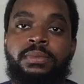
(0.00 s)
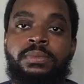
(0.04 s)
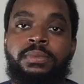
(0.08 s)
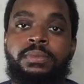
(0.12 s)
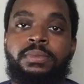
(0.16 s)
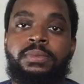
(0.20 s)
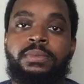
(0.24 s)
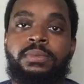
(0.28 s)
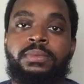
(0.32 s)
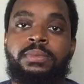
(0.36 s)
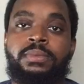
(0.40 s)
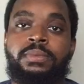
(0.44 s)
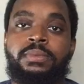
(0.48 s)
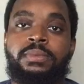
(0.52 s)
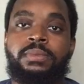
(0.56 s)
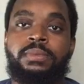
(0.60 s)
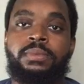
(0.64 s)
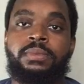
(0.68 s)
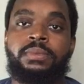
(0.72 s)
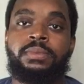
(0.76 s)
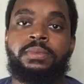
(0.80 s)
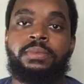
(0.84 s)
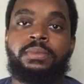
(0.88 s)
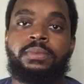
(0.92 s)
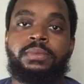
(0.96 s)

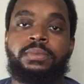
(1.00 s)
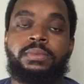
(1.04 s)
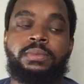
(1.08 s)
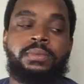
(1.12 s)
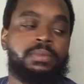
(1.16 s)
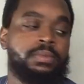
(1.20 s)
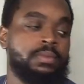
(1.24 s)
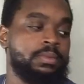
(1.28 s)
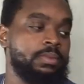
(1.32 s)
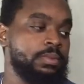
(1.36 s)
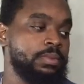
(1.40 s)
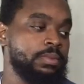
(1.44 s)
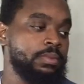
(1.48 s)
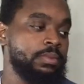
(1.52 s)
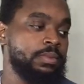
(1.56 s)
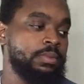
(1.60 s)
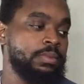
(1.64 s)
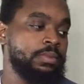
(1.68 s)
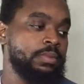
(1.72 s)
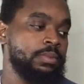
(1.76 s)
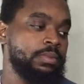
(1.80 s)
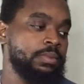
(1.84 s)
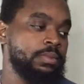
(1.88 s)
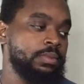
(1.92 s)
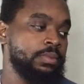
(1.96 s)

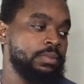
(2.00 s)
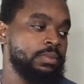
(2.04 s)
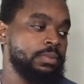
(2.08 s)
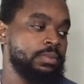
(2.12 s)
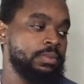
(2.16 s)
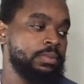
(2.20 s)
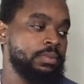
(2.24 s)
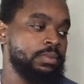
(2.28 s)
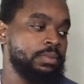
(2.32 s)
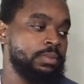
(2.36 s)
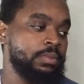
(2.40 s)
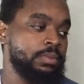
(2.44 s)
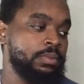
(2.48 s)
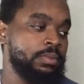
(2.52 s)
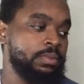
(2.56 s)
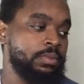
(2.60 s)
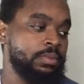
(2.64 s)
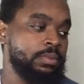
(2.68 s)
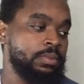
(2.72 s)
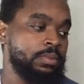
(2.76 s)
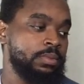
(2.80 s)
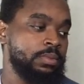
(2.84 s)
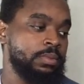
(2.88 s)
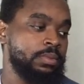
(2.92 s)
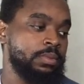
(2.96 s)

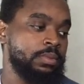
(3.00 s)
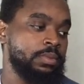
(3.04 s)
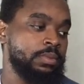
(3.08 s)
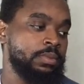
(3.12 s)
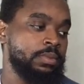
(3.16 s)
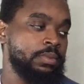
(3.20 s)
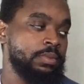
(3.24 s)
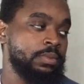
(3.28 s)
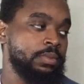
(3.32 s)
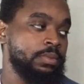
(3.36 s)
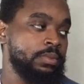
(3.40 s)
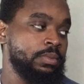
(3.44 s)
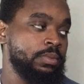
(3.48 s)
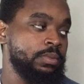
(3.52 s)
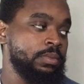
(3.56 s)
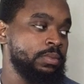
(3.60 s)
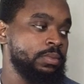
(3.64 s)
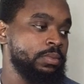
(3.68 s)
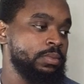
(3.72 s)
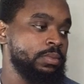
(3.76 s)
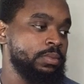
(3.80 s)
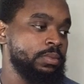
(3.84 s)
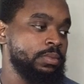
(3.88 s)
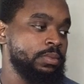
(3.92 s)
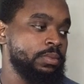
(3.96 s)

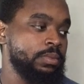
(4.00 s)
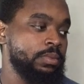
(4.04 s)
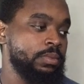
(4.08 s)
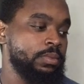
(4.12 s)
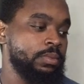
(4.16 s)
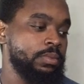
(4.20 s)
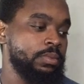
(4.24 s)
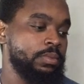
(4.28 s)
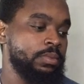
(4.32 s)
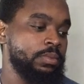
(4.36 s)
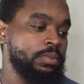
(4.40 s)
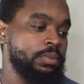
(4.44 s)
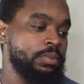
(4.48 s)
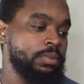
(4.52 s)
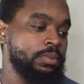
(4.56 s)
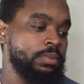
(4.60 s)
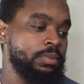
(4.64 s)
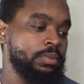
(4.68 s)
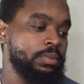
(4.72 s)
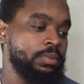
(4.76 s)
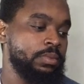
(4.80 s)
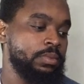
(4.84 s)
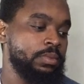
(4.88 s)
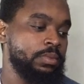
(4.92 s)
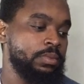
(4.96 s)

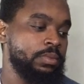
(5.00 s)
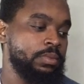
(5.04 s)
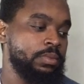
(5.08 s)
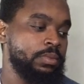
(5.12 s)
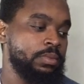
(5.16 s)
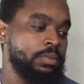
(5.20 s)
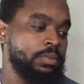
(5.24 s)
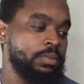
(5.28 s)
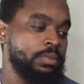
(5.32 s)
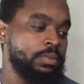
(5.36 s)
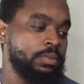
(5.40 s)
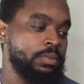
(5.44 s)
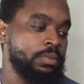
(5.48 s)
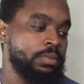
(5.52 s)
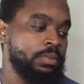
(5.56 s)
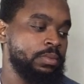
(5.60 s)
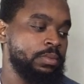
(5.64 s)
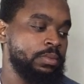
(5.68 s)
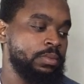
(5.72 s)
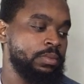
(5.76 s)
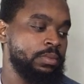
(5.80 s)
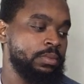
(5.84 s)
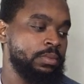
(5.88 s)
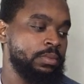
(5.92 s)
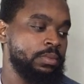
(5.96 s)

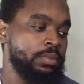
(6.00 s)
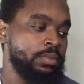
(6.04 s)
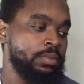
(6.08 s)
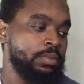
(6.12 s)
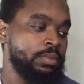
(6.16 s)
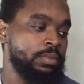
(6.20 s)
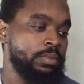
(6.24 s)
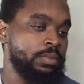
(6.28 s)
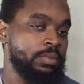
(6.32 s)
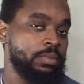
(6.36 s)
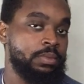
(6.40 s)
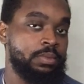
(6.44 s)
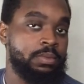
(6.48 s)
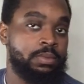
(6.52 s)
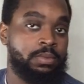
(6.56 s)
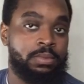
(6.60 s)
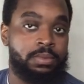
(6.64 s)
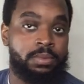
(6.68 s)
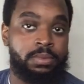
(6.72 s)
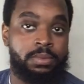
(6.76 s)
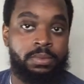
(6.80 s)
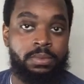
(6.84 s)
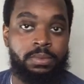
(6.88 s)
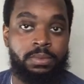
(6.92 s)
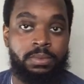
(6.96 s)

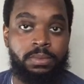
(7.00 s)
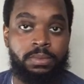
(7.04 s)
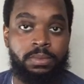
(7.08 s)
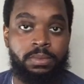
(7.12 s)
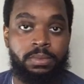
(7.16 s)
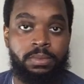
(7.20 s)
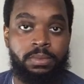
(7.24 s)
This person isn't speaking.